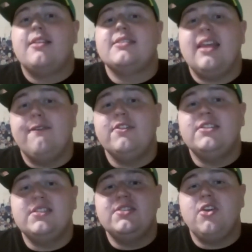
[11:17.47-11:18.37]
the San
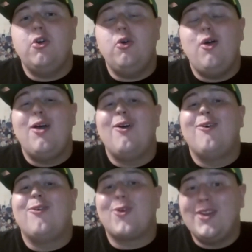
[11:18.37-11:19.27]
Francisco
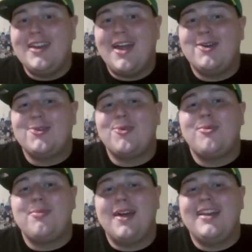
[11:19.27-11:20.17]
49ers
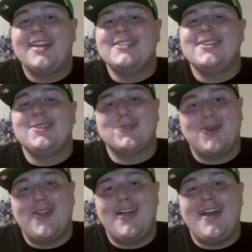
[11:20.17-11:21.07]
will be playing against the
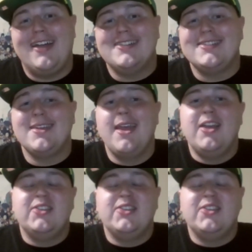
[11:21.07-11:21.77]
Detroit Lions.